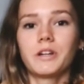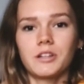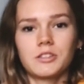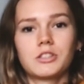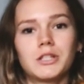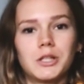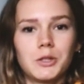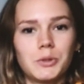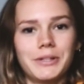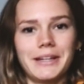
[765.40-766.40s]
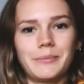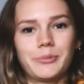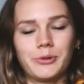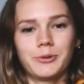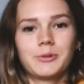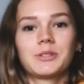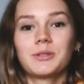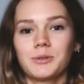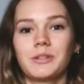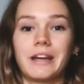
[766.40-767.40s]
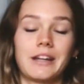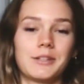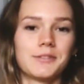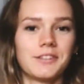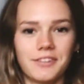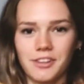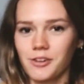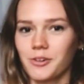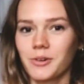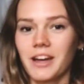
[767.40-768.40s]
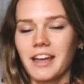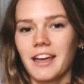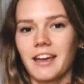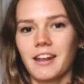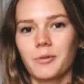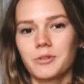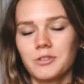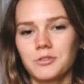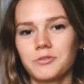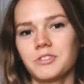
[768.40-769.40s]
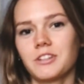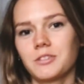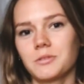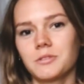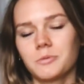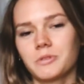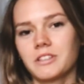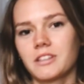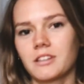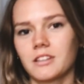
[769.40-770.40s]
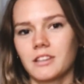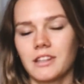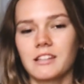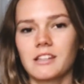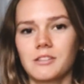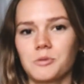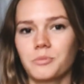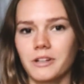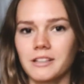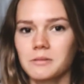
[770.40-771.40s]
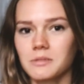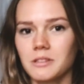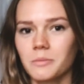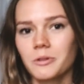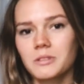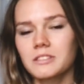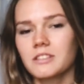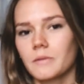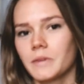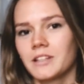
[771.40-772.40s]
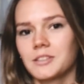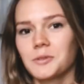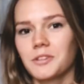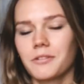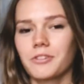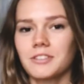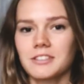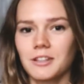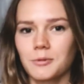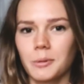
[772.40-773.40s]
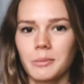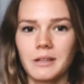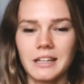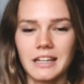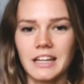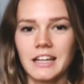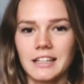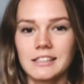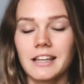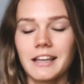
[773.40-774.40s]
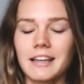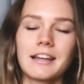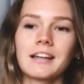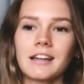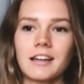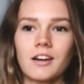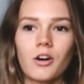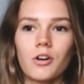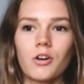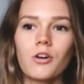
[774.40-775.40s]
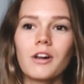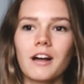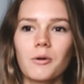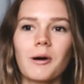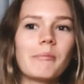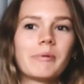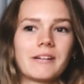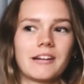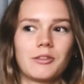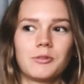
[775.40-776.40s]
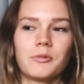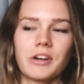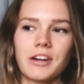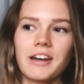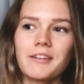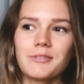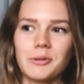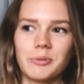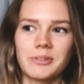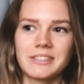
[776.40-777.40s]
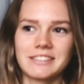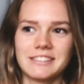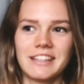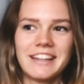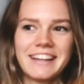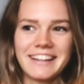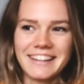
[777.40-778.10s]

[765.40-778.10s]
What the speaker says: We are slowly approaching to the end of the video, and I wanted to finish it with things that surprised me the most. So the first thing would be saying "Hola guapa" to every person.